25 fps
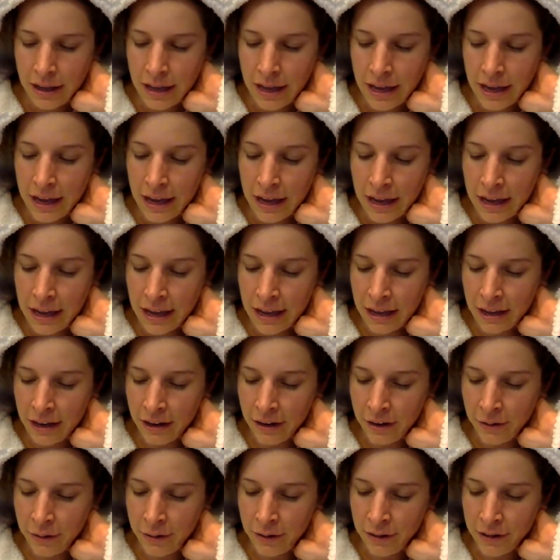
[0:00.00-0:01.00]

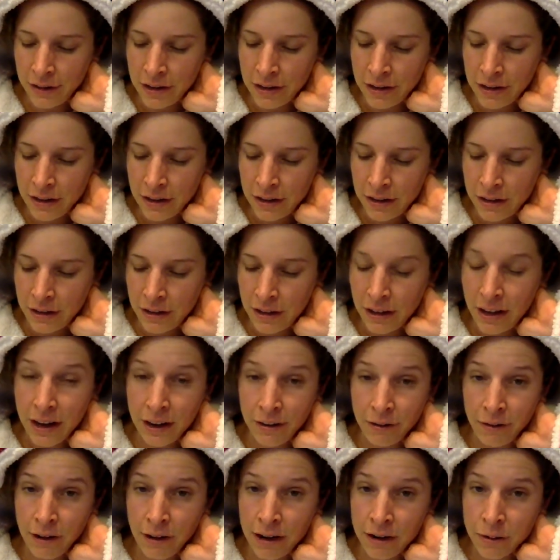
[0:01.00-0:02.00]
And that I
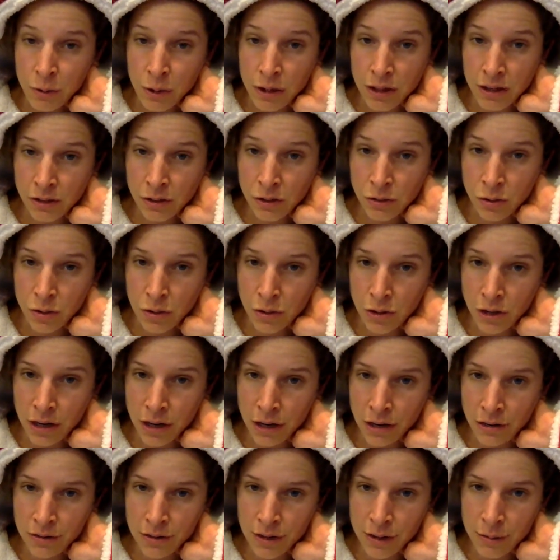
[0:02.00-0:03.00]
run with a
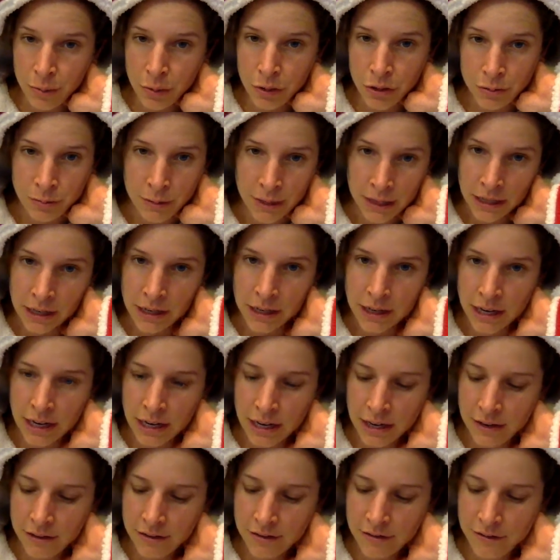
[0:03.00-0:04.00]
stroller and push my dog in
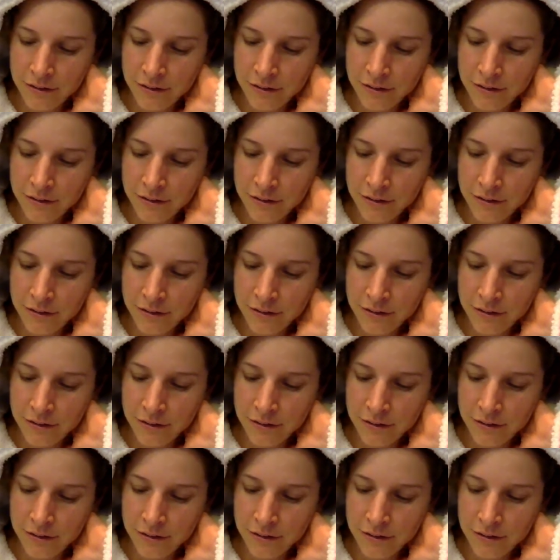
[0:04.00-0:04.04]
it.